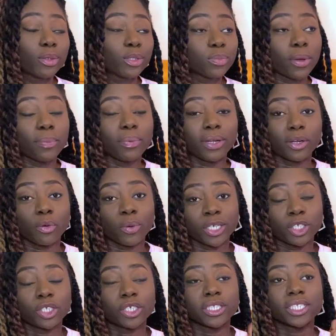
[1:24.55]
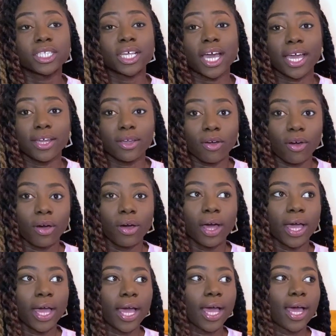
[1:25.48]
popular questions I
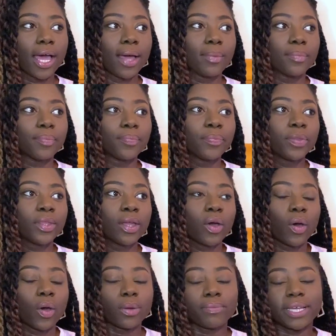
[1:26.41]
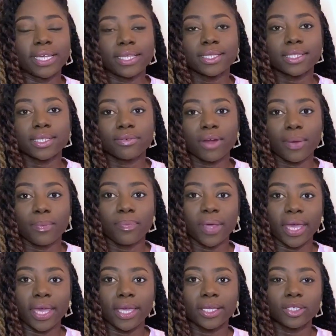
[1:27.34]
got on my Instagram
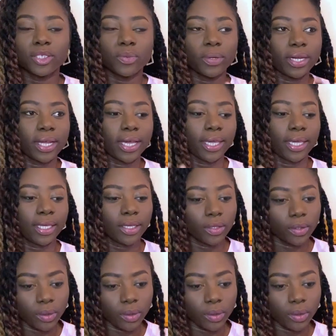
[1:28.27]
page when I